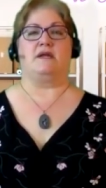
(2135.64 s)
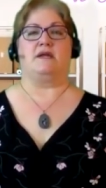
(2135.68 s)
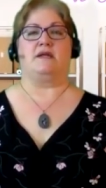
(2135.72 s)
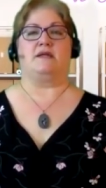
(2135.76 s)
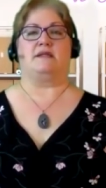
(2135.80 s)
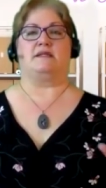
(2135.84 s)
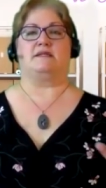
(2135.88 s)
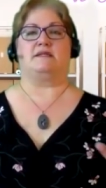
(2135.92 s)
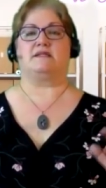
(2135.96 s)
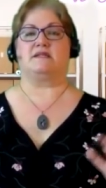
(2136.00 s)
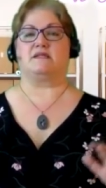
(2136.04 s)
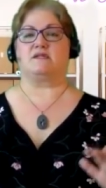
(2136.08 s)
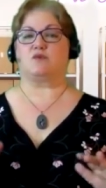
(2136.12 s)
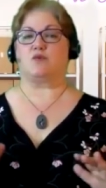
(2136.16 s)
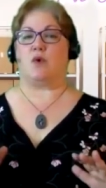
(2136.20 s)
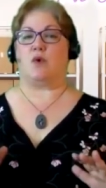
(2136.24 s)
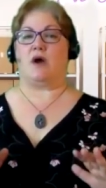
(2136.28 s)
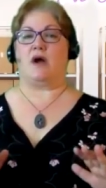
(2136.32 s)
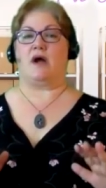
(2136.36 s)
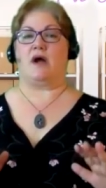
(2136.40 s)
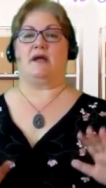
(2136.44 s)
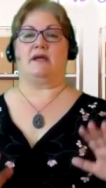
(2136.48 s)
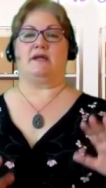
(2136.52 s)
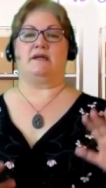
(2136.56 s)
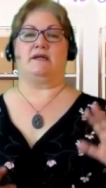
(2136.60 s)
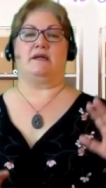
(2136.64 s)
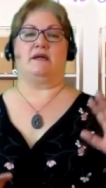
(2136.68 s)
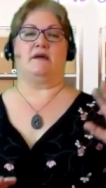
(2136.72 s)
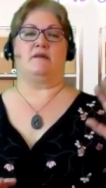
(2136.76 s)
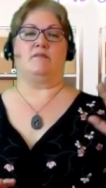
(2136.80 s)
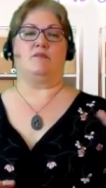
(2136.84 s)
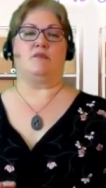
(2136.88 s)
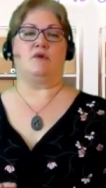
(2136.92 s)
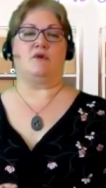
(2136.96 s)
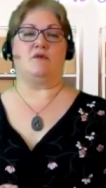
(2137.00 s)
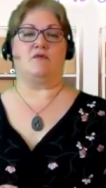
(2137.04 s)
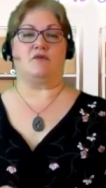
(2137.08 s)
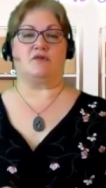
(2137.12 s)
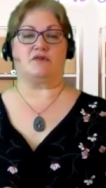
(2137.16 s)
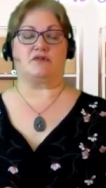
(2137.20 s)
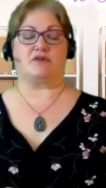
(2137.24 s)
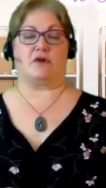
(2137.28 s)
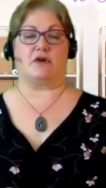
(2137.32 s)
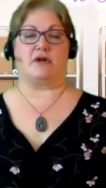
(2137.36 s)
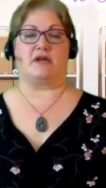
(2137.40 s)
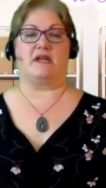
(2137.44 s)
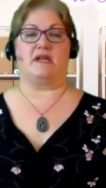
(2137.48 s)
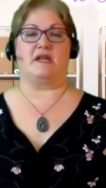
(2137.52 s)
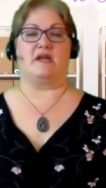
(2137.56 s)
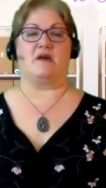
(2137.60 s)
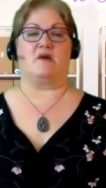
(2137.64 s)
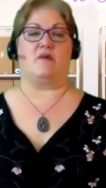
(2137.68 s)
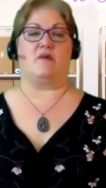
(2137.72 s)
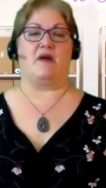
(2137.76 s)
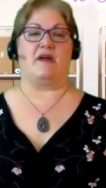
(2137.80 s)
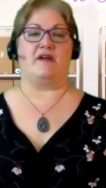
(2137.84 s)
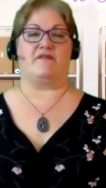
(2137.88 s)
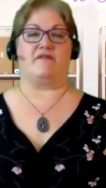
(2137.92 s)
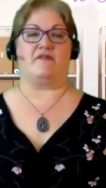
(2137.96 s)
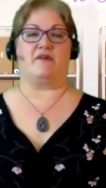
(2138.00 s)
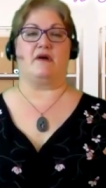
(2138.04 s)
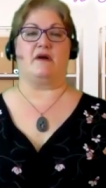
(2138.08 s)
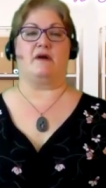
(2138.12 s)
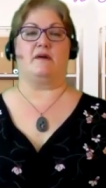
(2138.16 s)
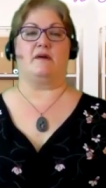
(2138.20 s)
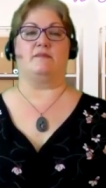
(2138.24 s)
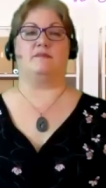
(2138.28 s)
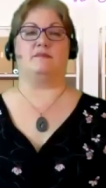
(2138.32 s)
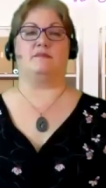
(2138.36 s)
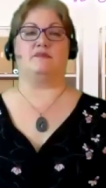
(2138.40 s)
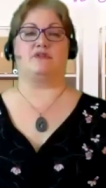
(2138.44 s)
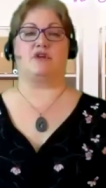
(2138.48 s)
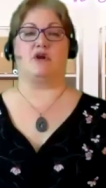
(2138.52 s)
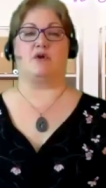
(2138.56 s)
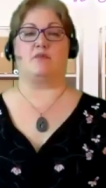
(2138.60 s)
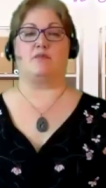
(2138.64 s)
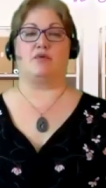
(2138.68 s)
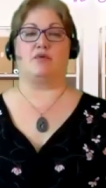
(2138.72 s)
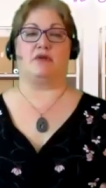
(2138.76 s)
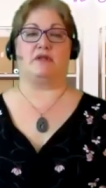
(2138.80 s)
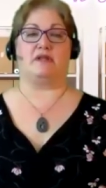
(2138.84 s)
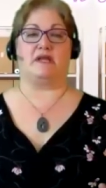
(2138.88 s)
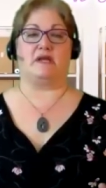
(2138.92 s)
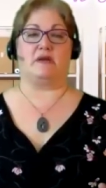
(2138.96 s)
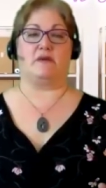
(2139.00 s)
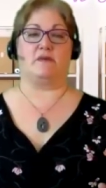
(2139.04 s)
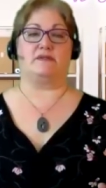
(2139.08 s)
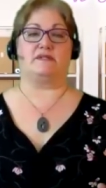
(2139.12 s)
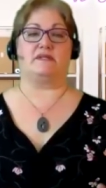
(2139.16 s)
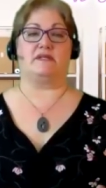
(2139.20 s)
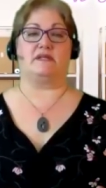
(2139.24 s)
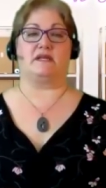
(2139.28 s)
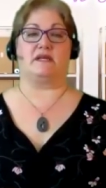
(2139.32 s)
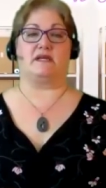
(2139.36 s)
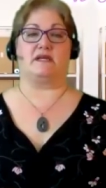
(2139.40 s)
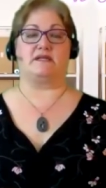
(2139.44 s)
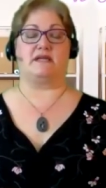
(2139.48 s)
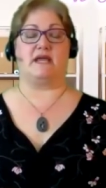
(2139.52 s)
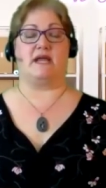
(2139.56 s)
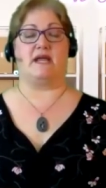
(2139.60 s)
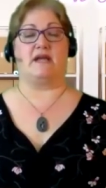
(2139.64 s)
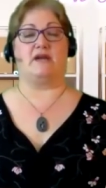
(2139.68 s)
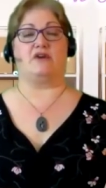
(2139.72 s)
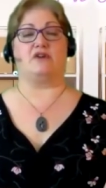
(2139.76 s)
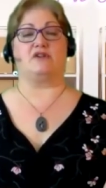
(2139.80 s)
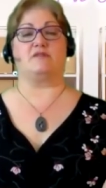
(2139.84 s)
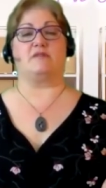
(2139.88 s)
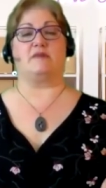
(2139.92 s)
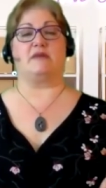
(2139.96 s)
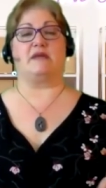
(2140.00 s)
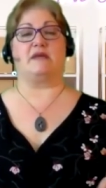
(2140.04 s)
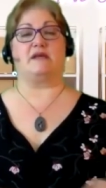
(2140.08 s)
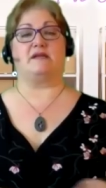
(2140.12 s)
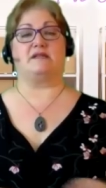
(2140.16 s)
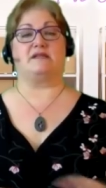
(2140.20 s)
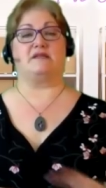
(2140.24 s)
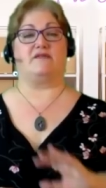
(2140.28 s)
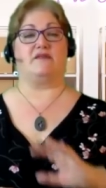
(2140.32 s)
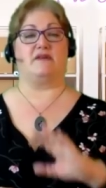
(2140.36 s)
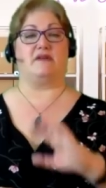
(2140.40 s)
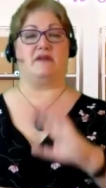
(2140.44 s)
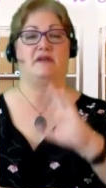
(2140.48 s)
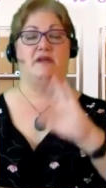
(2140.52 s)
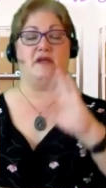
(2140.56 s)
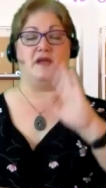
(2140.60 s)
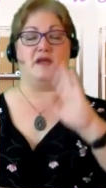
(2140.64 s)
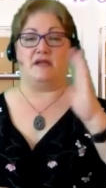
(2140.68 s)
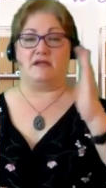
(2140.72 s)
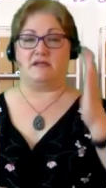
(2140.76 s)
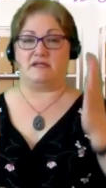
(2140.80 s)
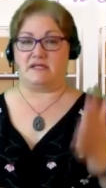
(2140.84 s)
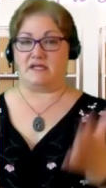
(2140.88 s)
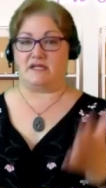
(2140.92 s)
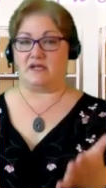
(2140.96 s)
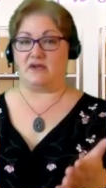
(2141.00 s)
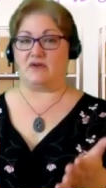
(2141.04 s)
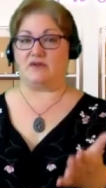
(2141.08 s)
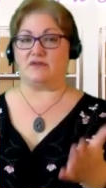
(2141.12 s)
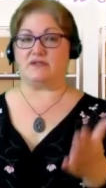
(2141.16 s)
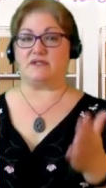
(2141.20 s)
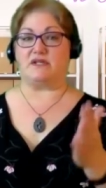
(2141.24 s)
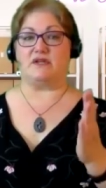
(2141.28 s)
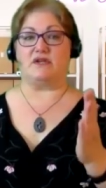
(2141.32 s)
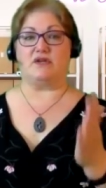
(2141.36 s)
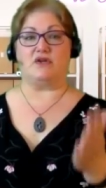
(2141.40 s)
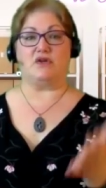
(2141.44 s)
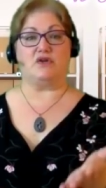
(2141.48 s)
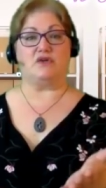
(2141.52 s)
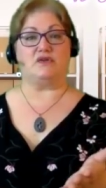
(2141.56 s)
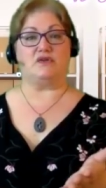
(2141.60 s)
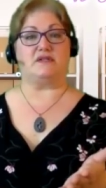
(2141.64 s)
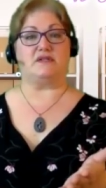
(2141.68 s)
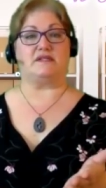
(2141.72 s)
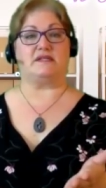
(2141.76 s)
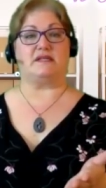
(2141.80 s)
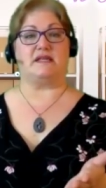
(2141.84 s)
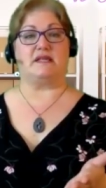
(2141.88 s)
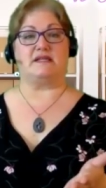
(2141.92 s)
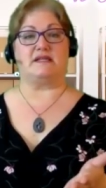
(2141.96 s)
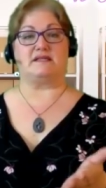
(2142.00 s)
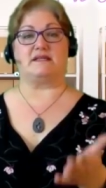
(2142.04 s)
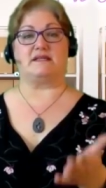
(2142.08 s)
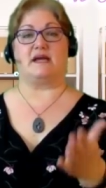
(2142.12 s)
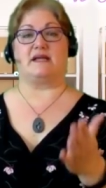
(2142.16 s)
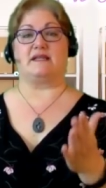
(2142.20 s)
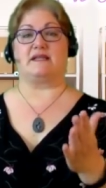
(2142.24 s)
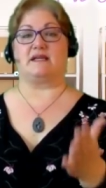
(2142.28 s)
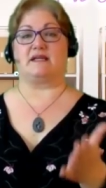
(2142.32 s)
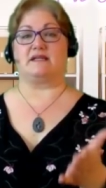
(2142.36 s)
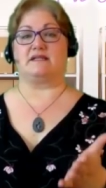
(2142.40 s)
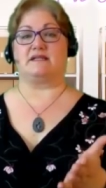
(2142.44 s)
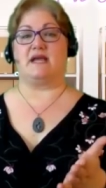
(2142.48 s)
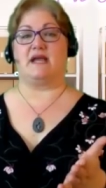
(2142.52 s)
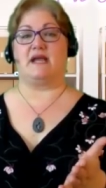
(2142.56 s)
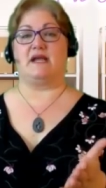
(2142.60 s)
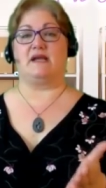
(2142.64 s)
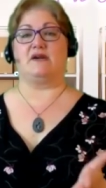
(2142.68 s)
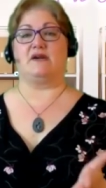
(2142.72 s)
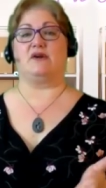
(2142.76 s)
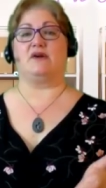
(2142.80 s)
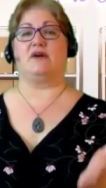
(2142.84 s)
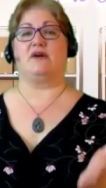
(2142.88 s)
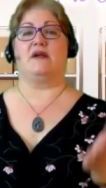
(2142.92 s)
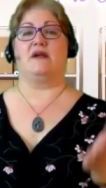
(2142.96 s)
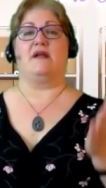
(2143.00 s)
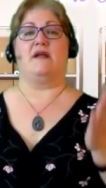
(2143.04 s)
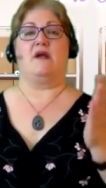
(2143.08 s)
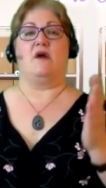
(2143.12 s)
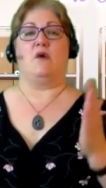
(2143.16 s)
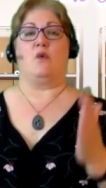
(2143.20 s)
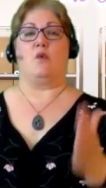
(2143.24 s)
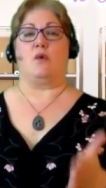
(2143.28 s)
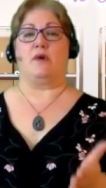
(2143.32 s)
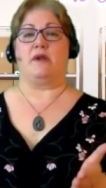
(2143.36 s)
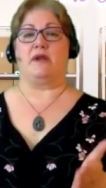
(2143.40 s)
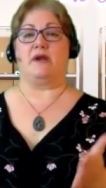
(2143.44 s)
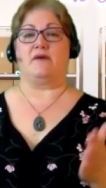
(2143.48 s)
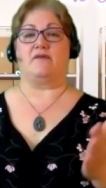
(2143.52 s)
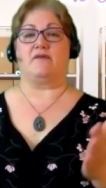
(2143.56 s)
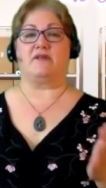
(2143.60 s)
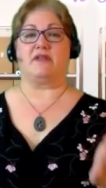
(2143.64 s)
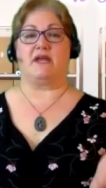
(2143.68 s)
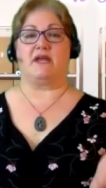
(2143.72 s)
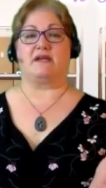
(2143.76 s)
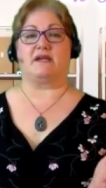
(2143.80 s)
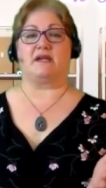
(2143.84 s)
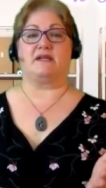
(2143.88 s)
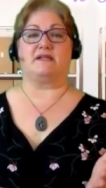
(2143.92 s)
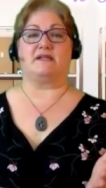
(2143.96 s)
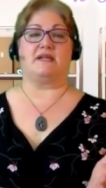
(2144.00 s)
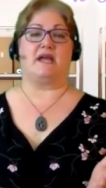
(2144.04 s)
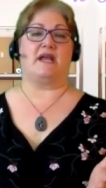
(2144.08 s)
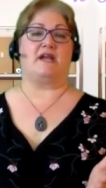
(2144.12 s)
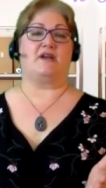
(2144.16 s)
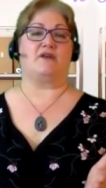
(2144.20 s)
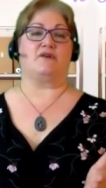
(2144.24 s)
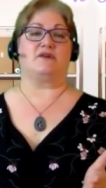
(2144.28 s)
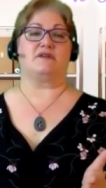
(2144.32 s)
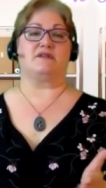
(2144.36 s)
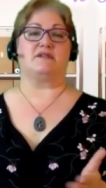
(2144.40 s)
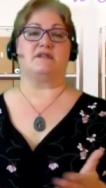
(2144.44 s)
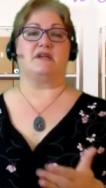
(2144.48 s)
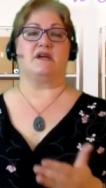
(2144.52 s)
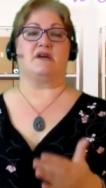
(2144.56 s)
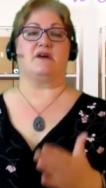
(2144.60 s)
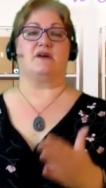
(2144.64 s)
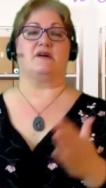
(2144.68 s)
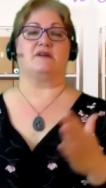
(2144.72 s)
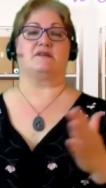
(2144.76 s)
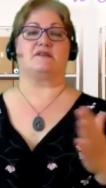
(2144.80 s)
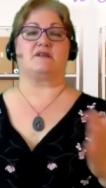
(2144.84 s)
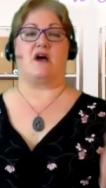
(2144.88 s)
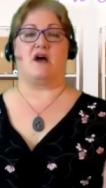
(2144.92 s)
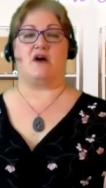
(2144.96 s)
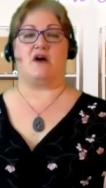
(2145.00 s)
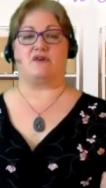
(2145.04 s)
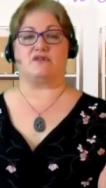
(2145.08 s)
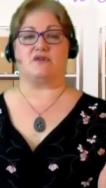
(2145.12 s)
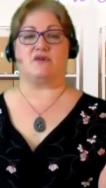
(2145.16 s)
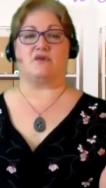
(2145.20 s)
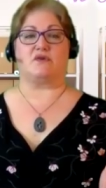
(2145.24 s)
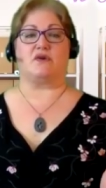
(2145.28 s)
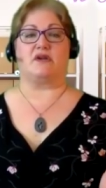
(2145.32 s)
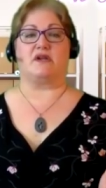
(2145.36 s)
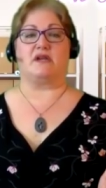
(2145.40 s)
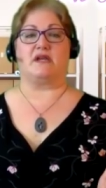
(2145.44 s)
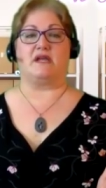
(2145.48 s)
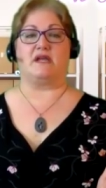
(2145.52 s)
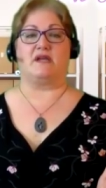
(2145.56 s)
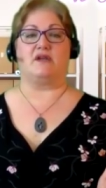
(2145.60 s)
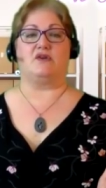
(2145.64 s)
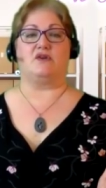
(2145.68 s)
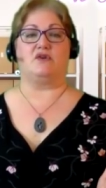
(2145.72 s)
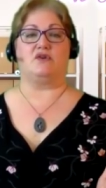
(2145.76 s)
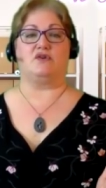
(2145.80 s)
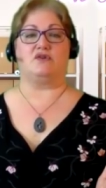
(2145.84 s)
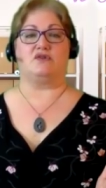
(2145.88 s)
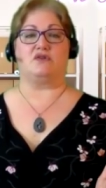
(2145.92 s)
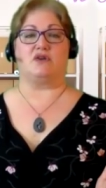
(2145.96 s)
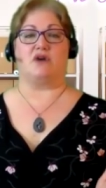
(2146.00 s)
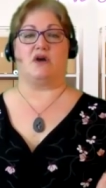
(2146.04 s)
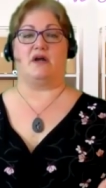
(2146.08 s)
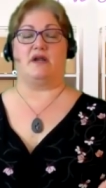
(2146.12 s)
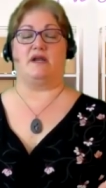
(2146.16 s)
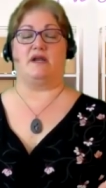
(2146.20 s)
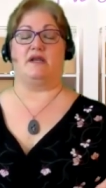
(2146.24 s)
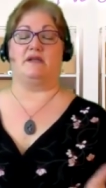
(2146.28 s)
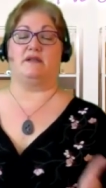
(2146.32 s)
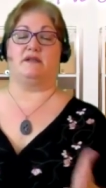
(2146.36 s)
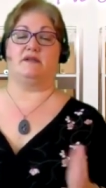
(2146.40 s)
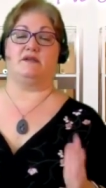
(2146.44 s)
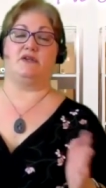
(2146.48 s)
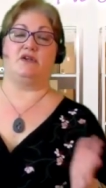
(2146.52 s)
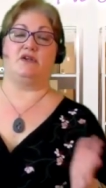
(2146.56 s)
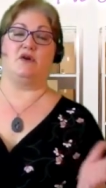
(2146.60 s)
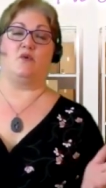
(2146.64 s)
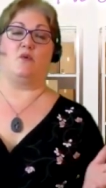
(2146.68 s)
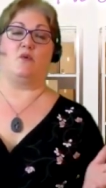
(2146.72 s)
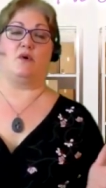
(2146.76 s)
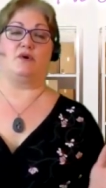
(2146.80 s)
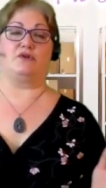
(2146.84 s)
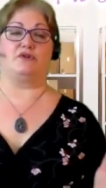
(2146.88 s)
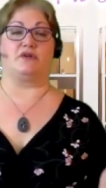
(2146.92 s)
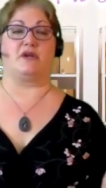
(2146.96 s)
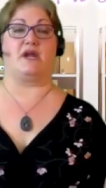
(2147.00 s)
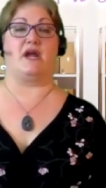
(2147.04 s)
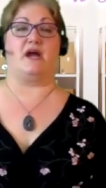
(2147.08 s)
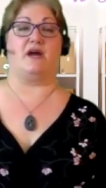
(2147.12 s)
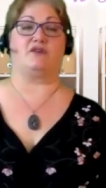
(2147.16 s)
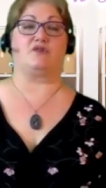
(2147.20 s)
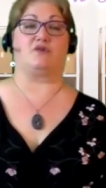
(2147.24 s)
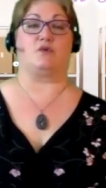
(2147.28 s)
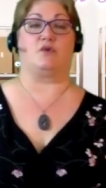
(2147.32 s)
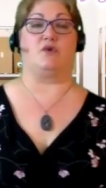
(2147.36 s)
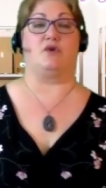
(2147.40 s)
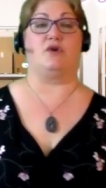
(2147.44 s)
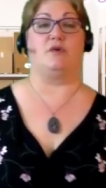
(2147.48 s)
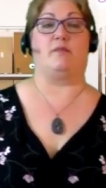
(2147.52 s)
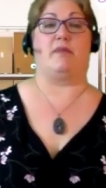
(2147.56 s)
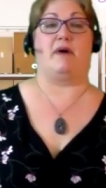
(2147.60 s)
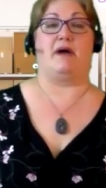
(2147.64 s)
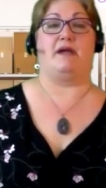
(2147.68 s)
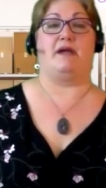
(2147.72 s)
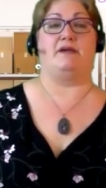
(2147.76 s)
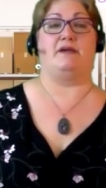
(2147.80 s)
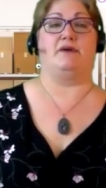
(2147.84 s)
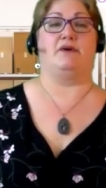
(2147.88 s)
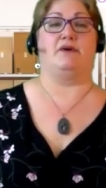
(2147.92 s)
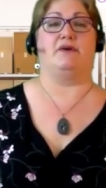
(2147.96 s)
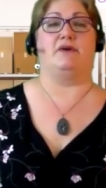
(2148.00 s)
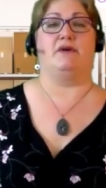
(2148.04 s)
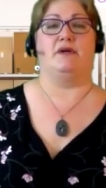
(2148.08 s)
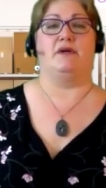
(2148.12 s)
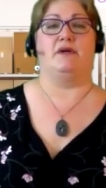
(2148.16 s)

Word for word: this is why movers are getting away from don't put liquids in the containers, because if it tilts and oozes inside the container, whatever that container is near is also going to get oozed on. And you don't want your couch ruined by your,